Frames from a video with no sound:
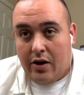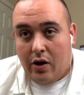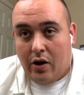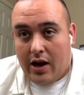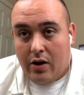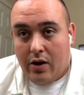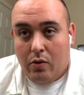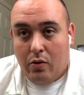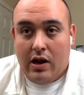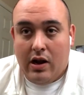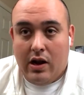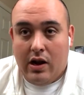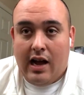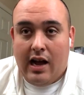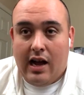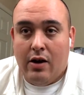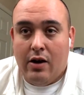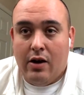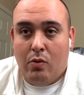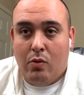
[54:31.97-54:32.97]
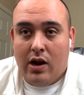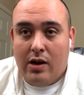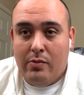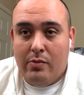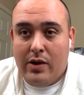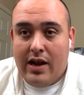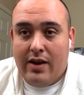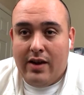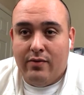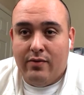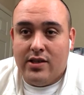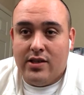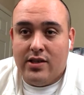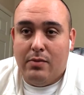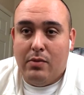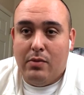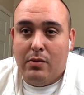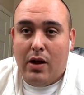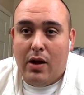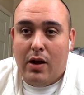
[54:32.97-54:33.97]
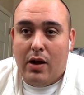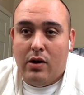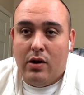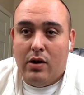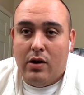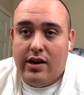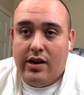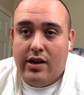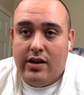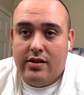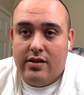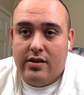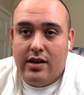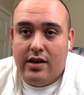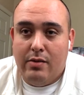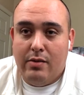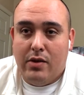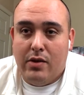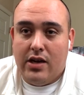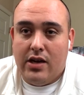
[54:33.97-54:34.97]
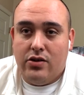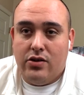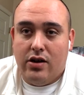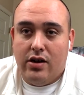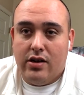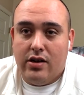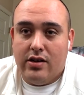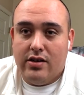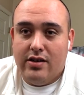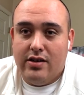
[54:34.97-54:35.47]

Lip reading: don't want him to ever see my wiring in my truck.